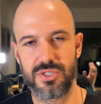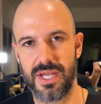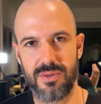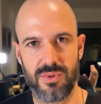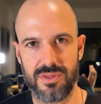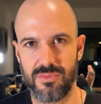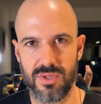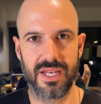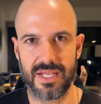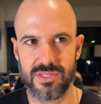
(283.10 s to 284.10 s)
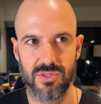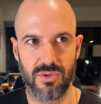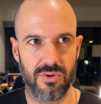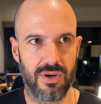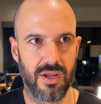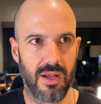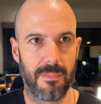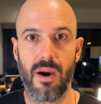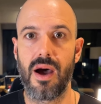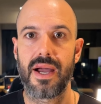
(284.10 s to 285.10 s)
with Linux, or
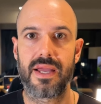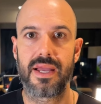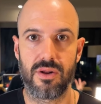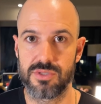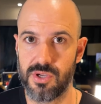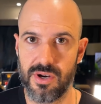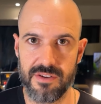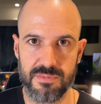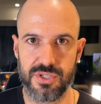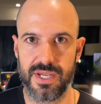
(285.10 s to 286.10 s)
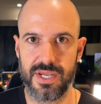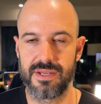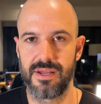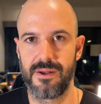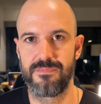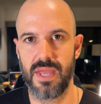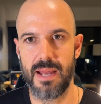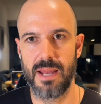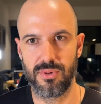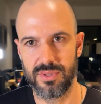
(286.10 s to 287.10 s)
buy an alternative machine
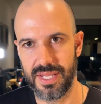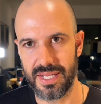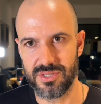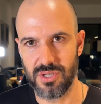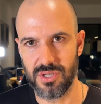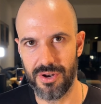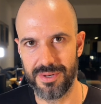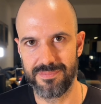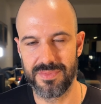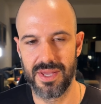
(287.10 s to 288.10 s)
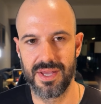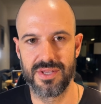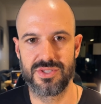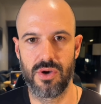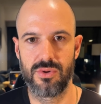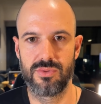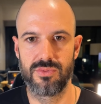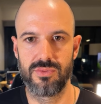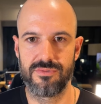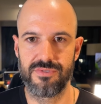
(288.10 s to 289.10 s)
and put Linux on it. So
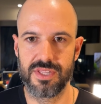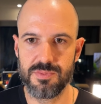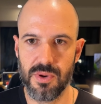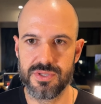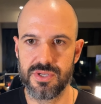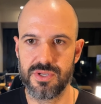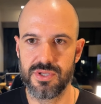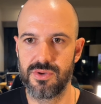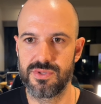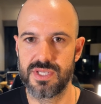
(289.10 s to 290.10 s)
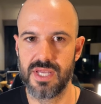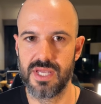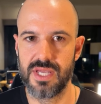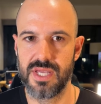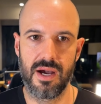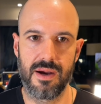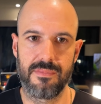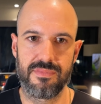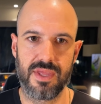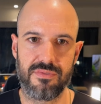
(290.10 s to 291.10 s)
for this person who said they've